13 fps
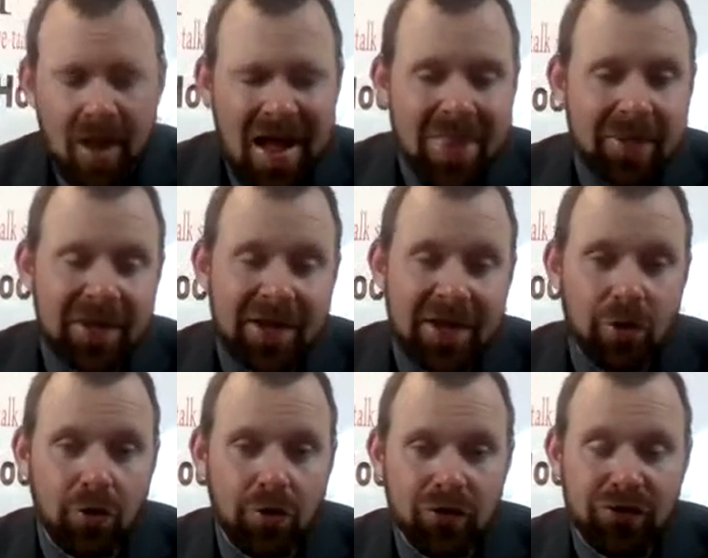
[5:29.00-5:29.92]
I think the
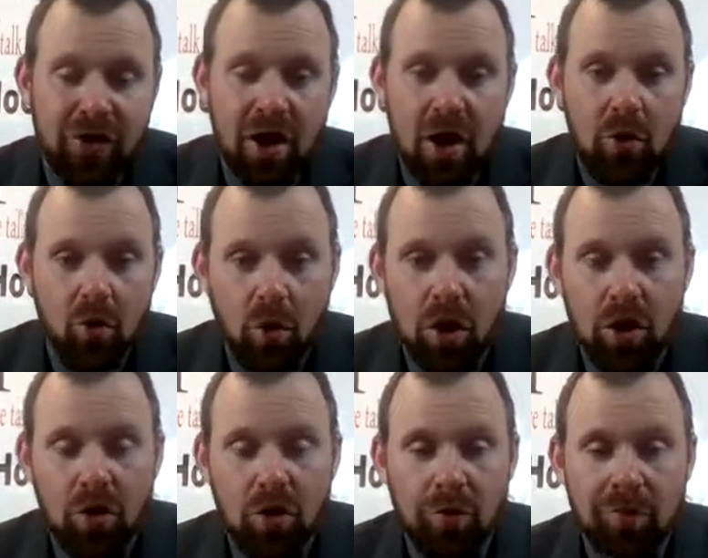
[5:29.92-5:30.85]
Eagles
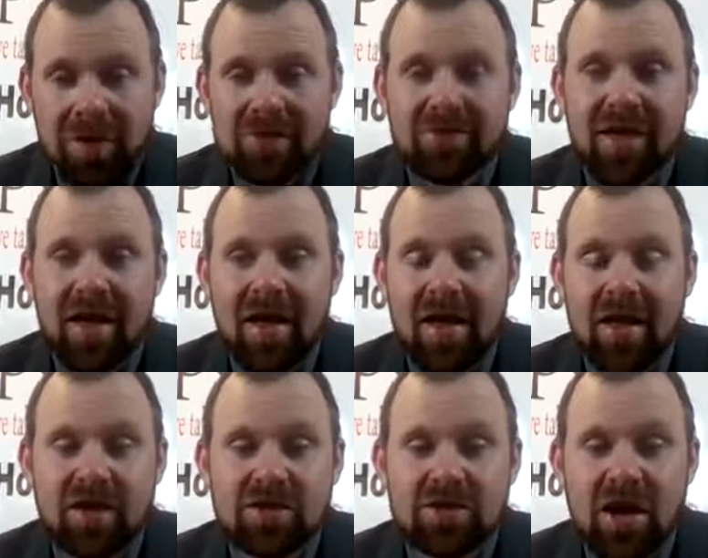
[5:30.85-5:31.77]
will beat
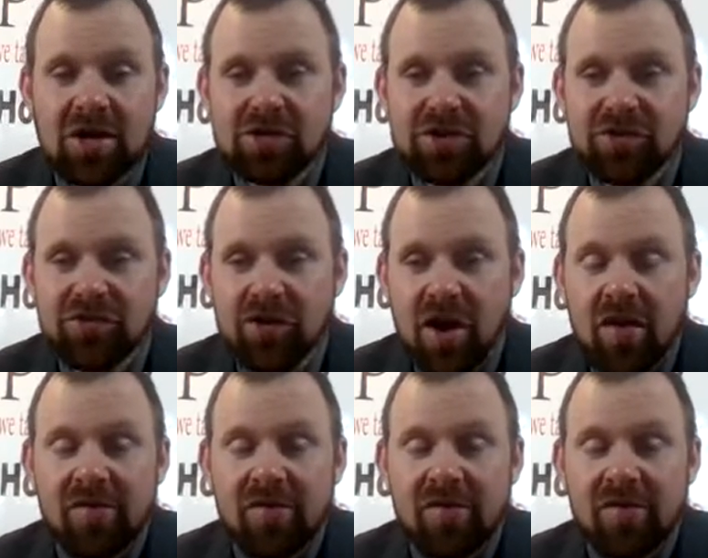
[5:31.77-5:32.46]
the Chargers.